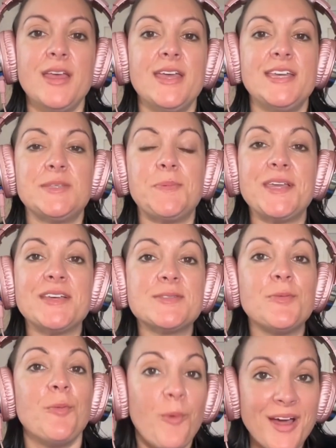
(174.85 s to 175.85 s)
is because
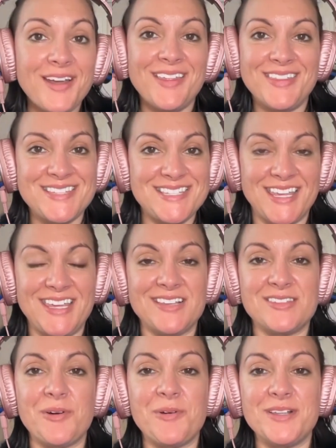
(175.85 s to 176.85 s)
one of the
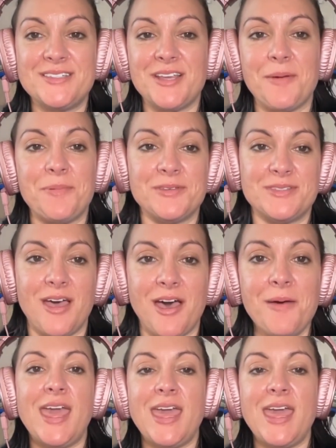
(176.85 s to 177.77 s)
C's always doubles up,